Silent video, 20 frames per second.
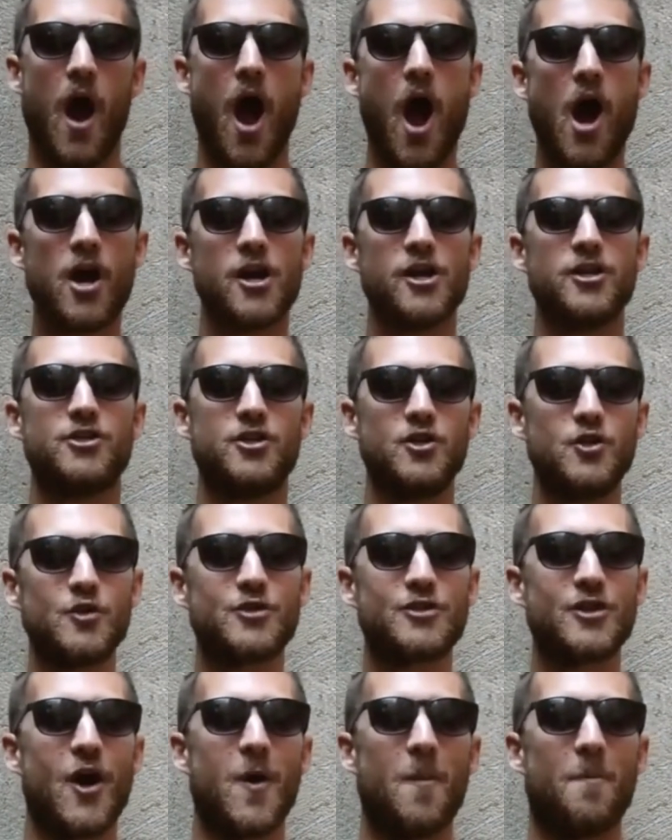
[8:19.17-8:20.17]
I'm going to do
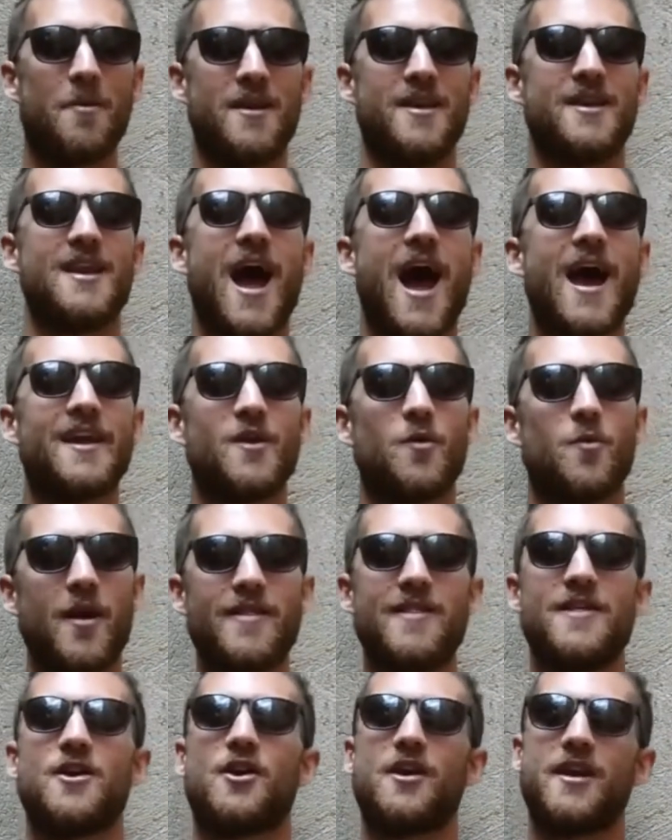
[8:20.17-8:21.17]
so, but not in a
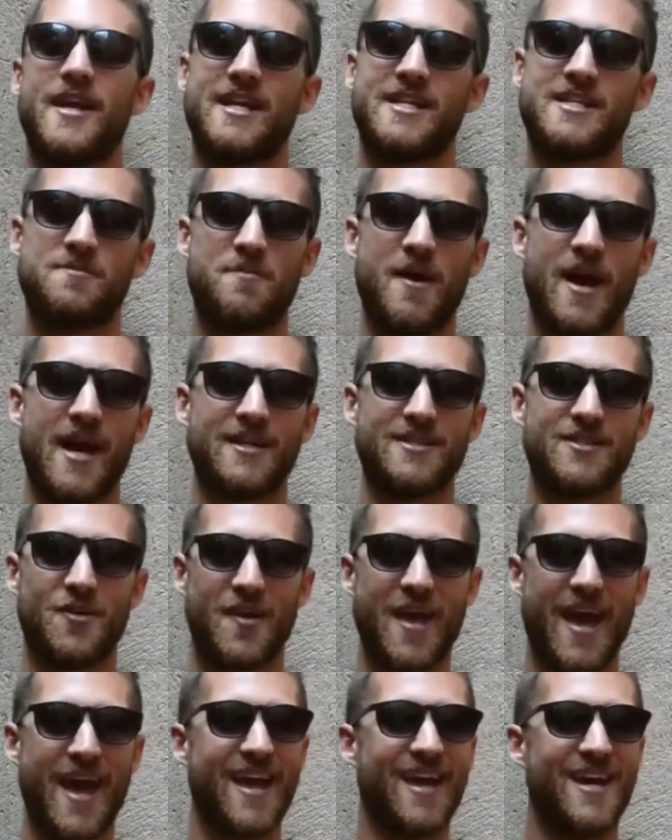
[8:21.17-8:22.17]
way that you're going to expect,
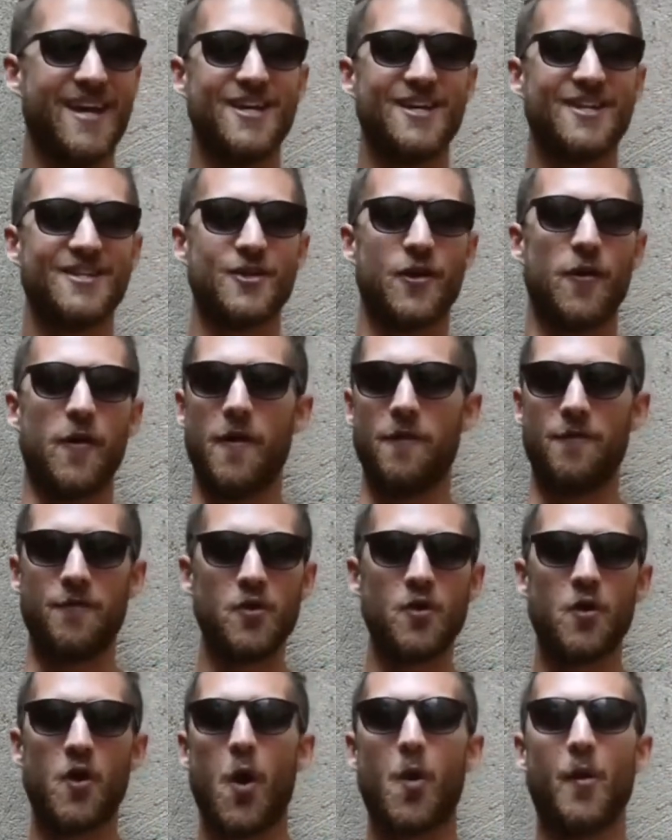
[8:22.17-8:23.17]
okay? So if
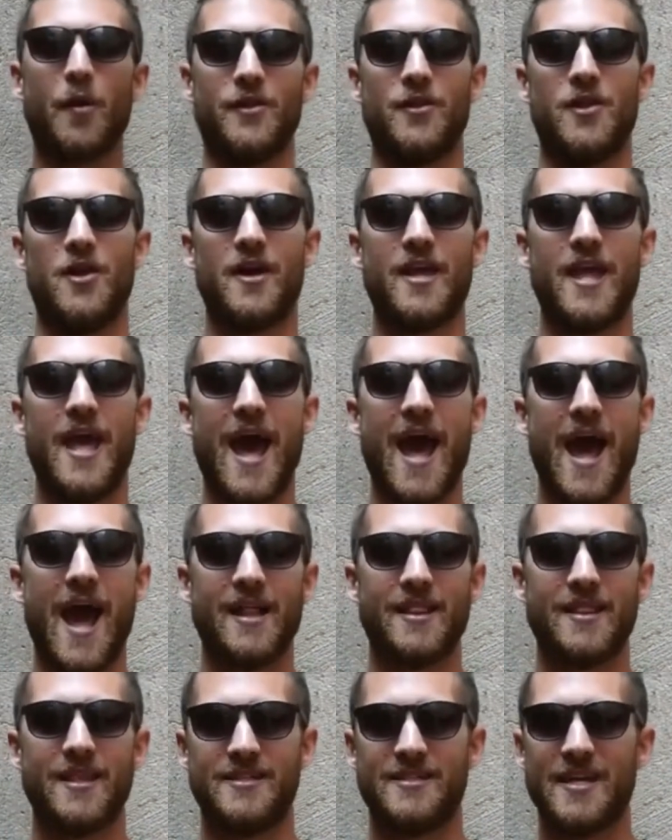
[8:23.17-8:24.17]
you go and look
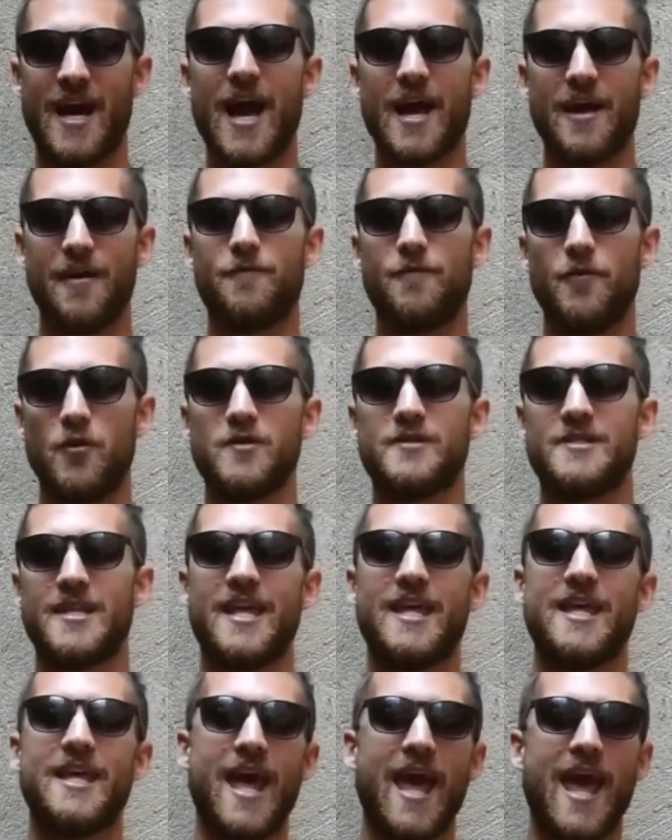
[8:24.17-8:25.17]
at the diet foods
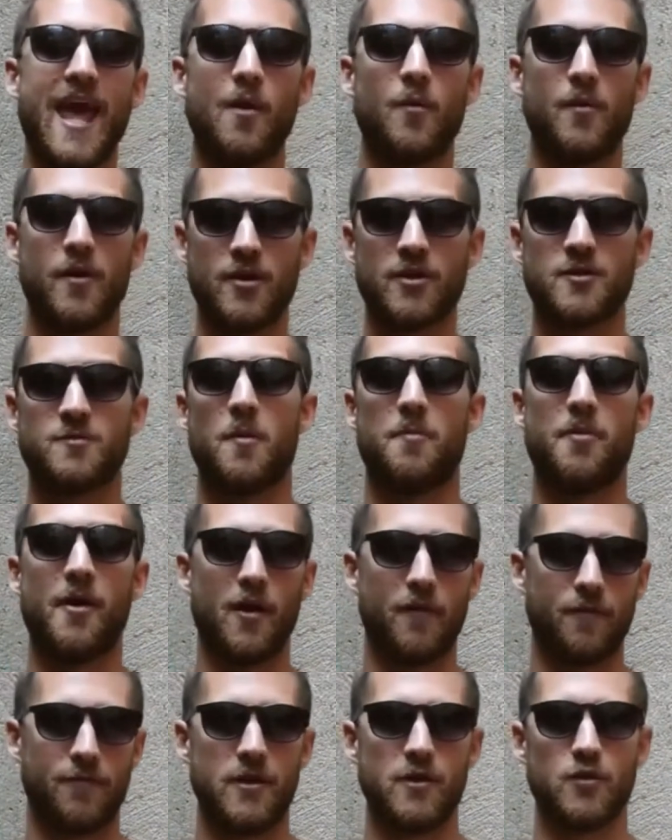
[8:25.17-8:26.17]
that he ate when he was
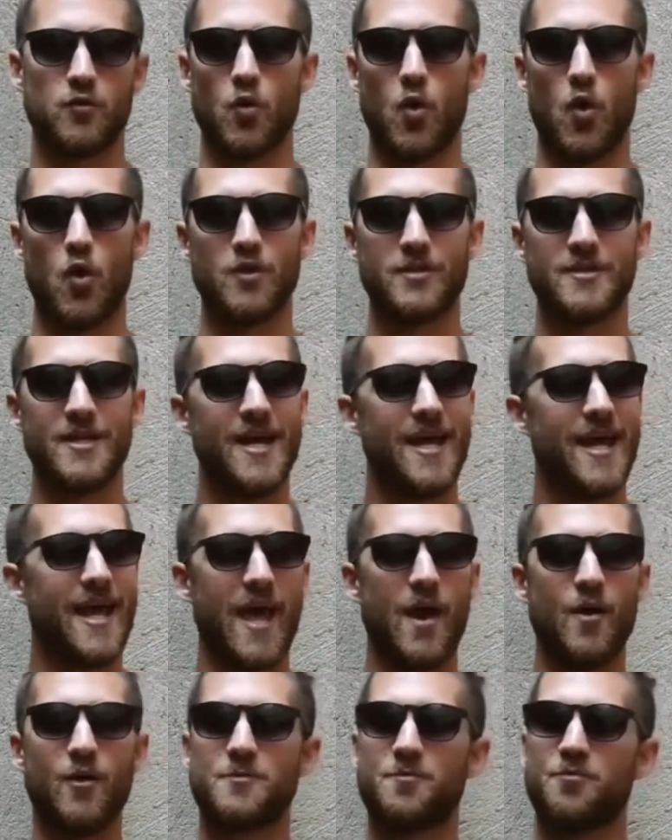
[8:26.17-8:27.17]
preparing for these roles,
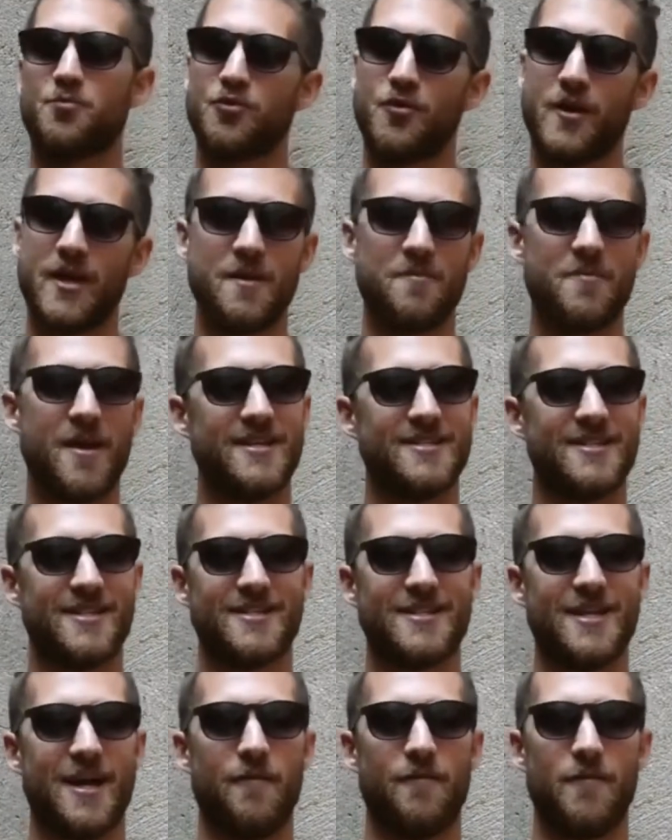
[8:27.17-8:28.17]
it was pretty basic
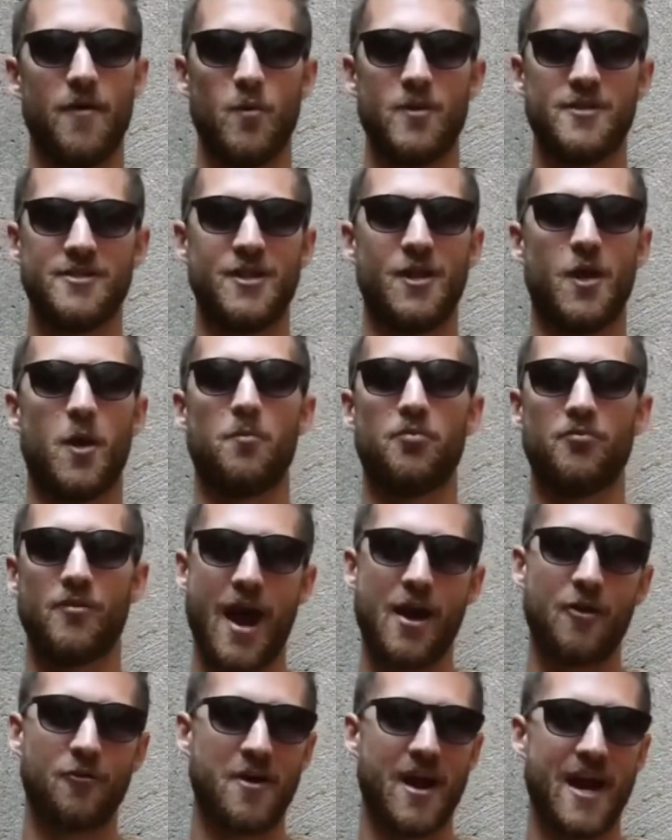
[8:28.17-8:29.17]
stuff. It was, you know,
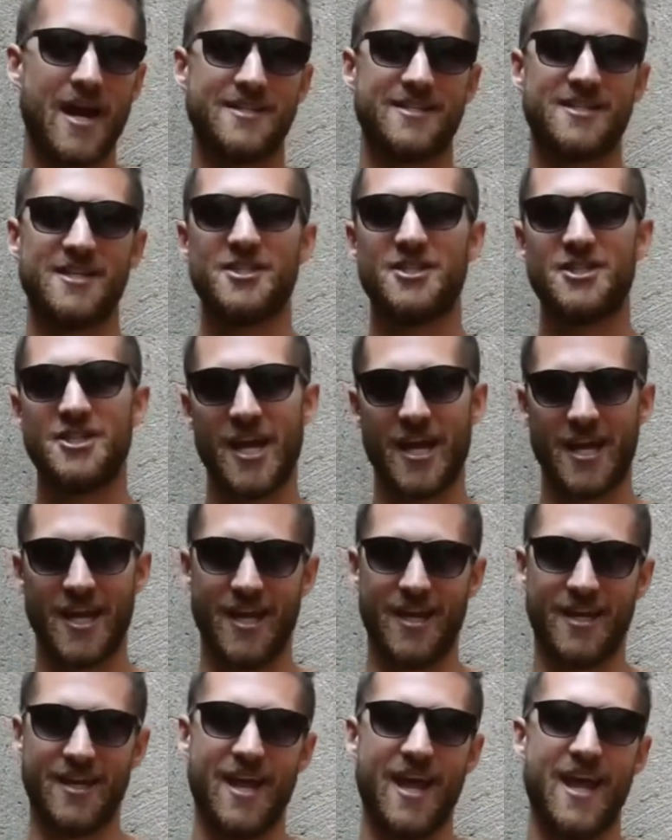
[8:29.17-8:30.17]
brown rice and
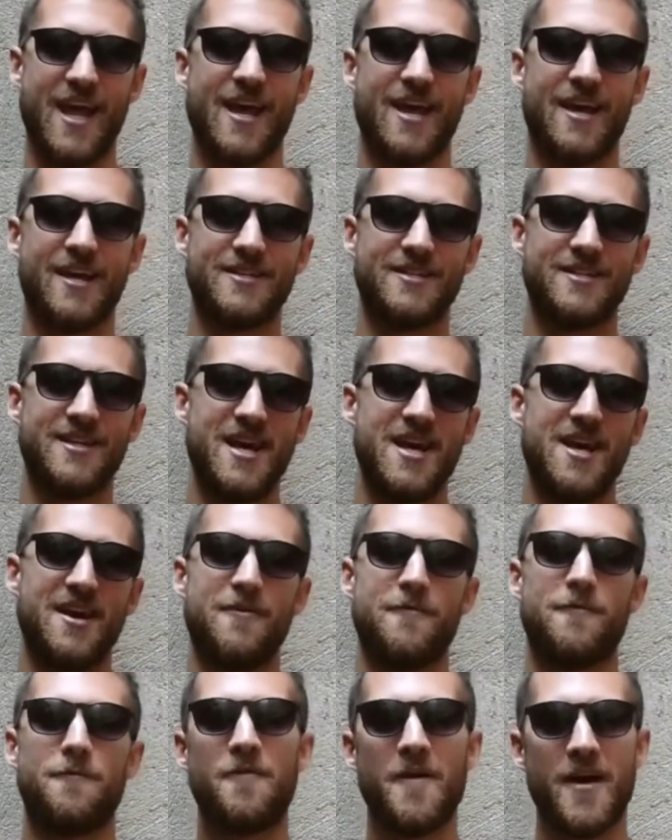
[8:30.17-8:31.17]
chicken and
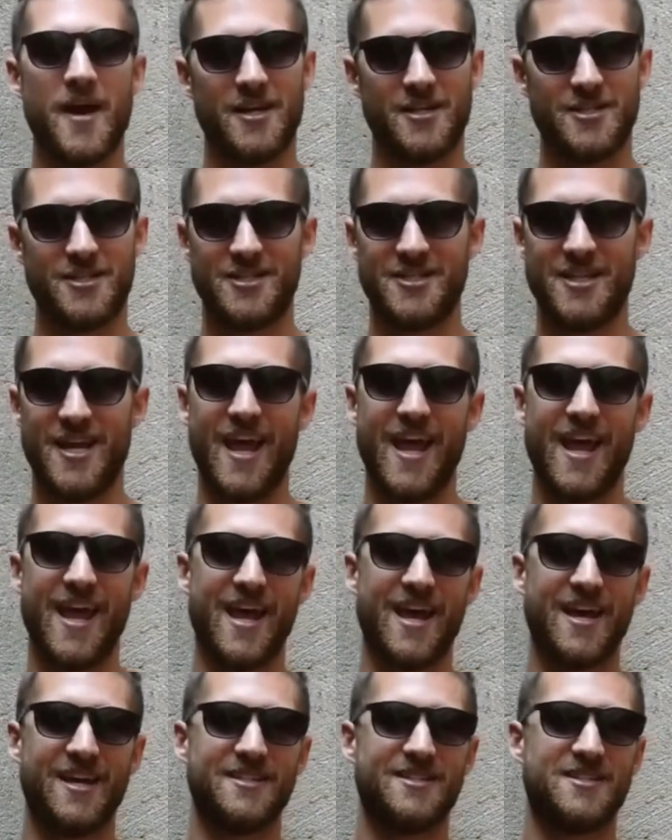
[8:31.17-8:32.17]
fish
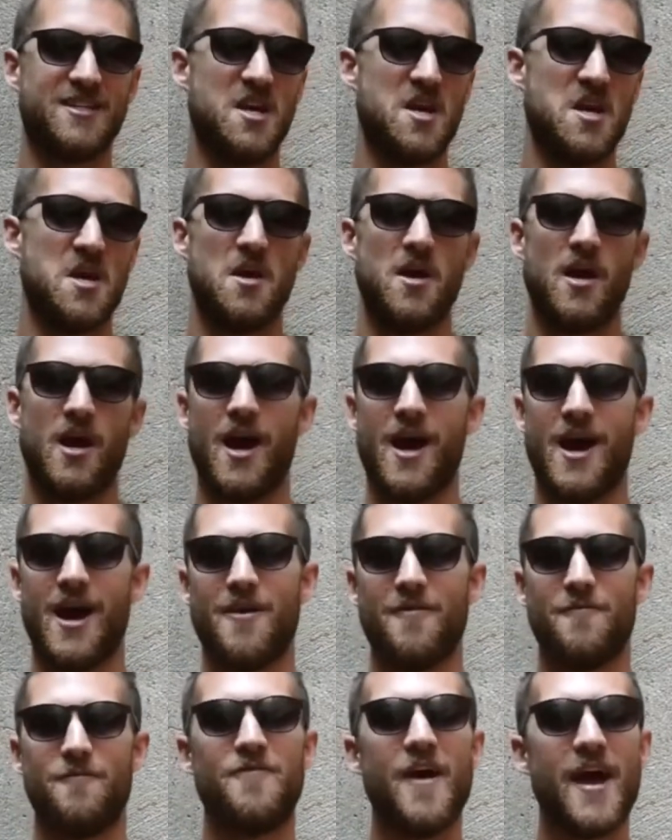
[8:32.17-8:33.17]
and
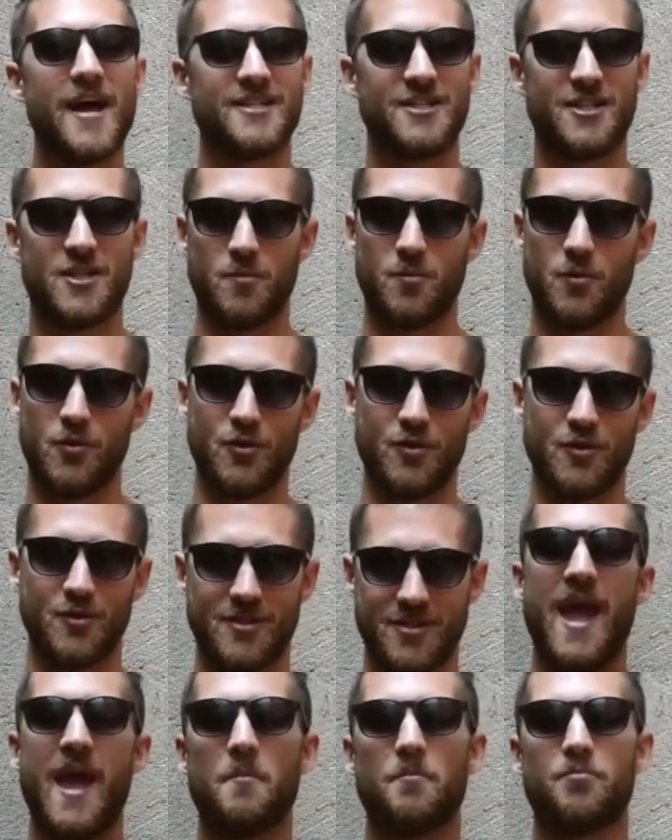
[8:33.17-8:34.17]

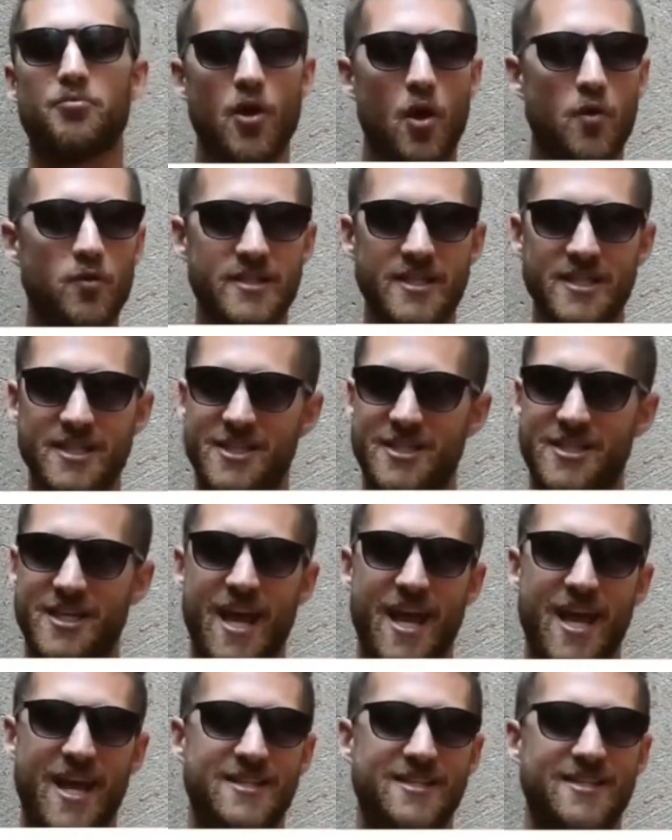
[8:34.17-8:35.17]
vegetables and protein
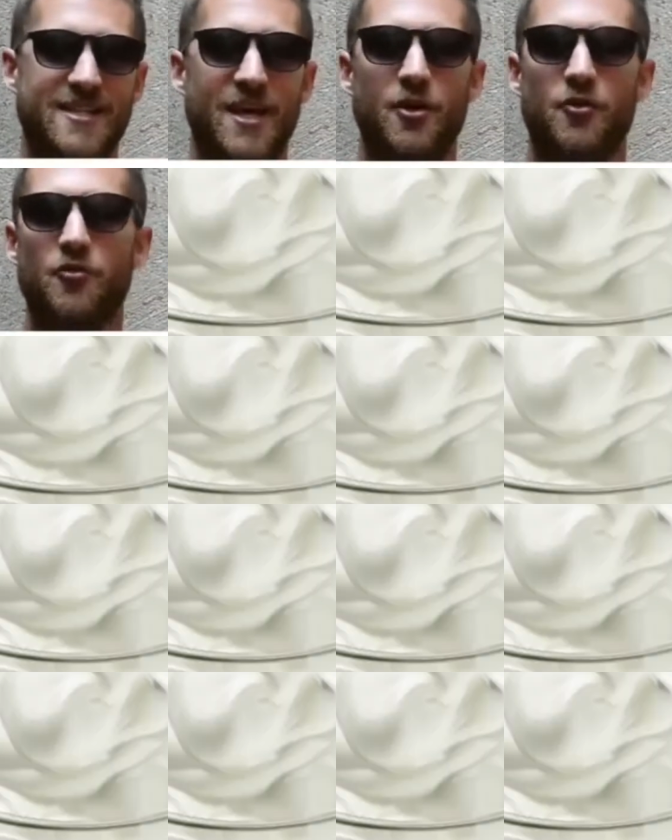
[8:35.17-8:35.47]
shakes and